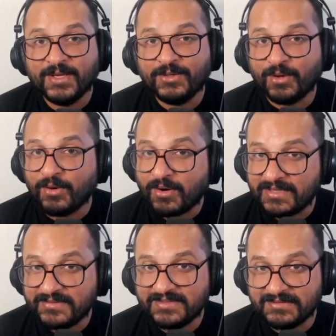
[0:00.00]
you're not
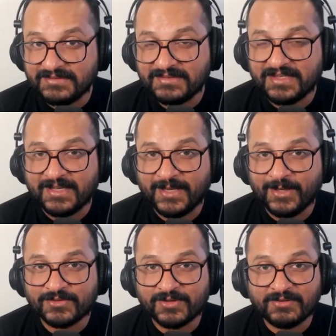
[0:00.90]
even you know
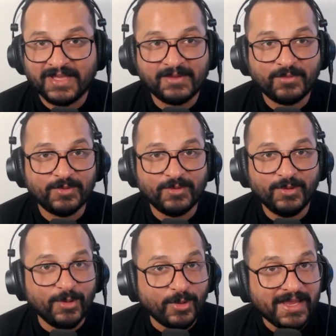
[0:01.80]
sort of like
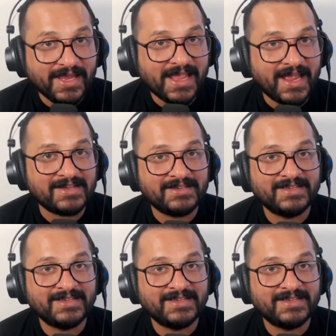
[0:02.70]
looking at